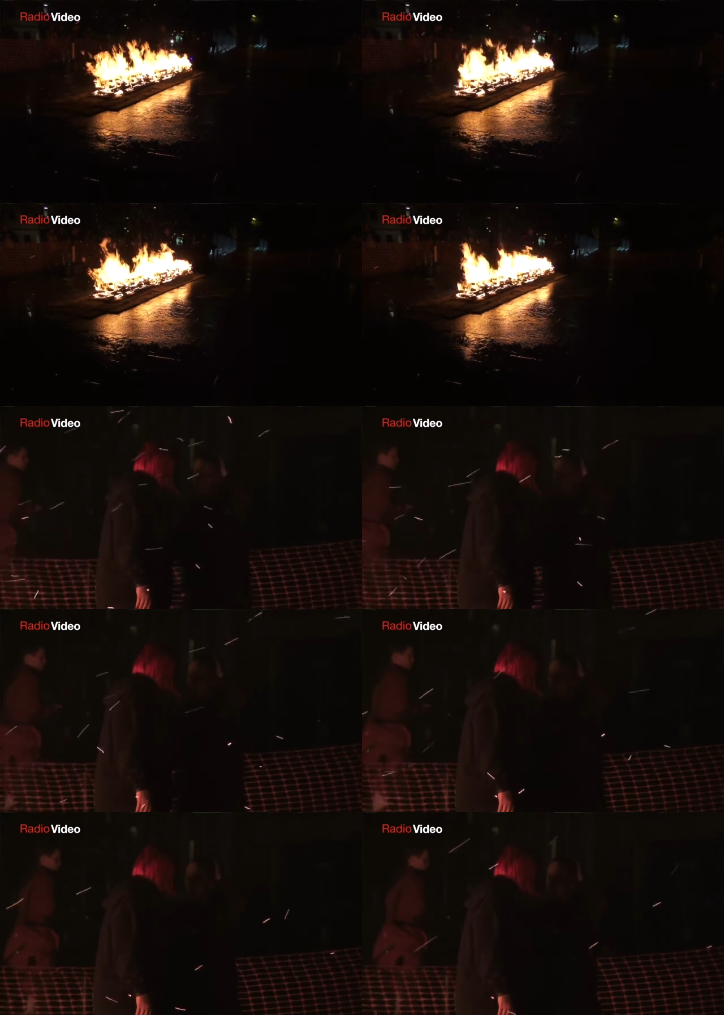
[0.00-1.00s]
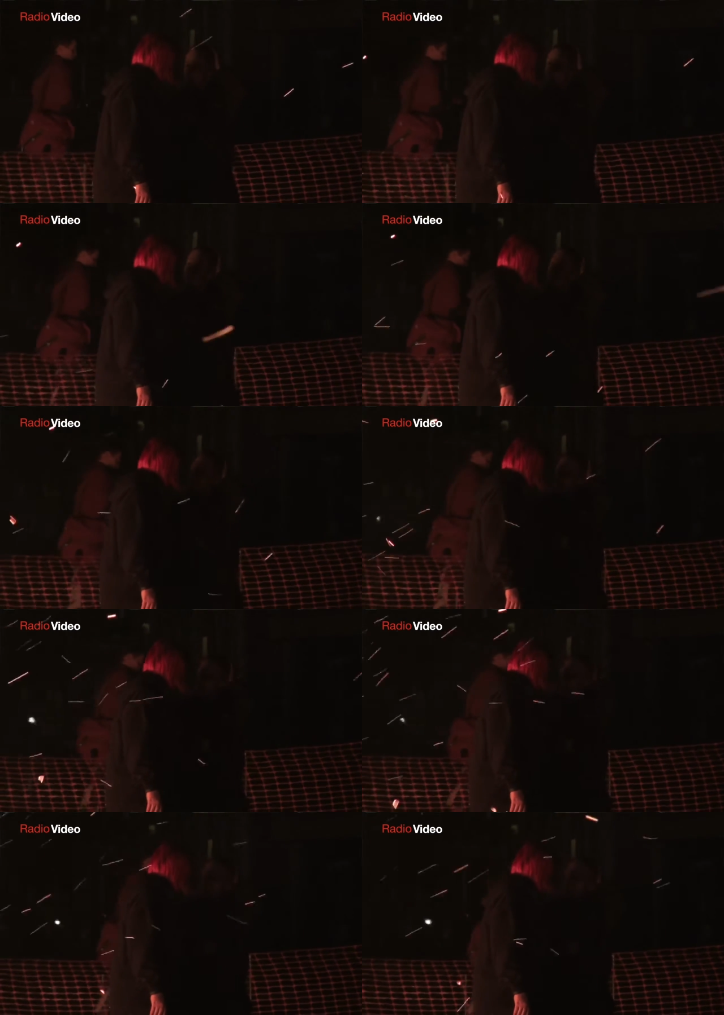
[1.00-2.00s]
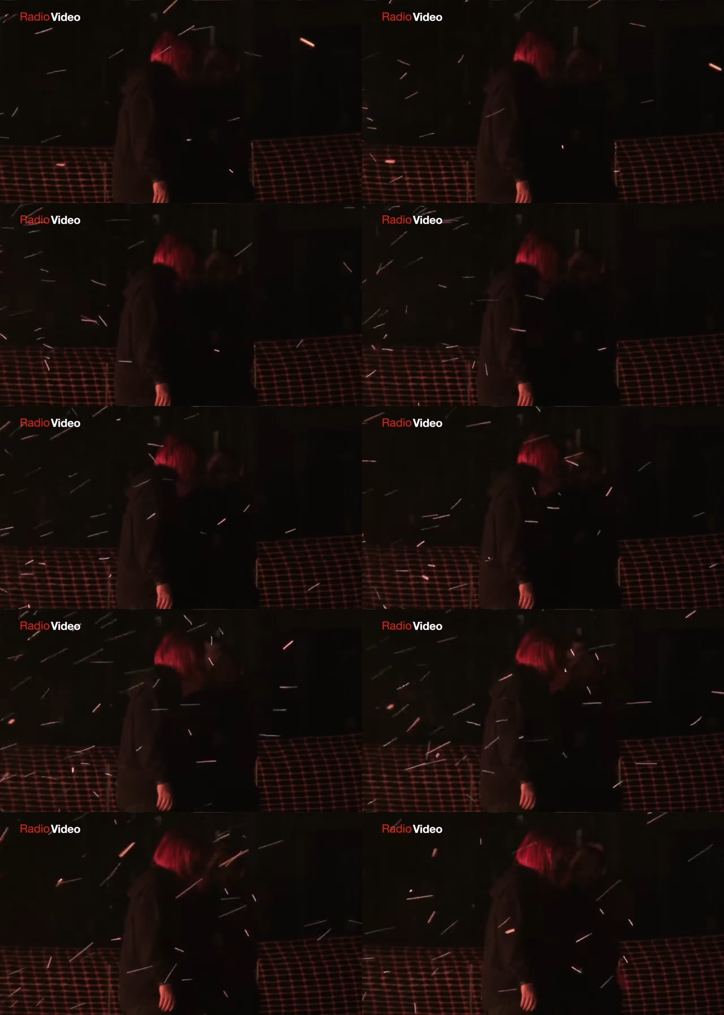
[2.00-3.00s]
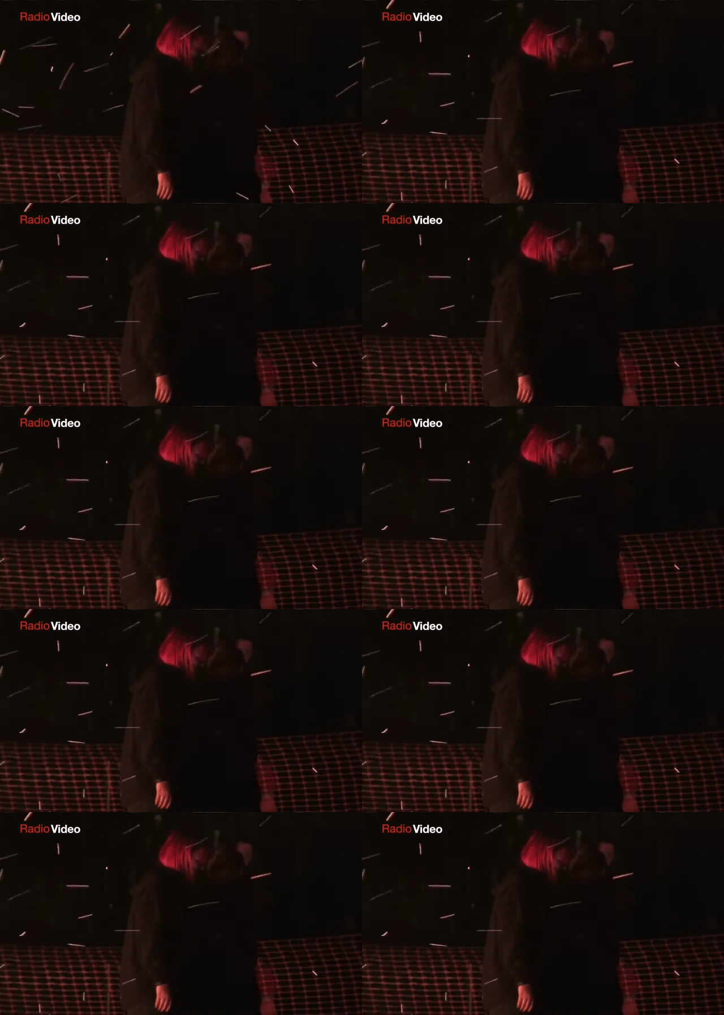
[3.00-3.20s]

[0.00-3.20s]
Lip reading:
No face is visible, so there are no lips to read.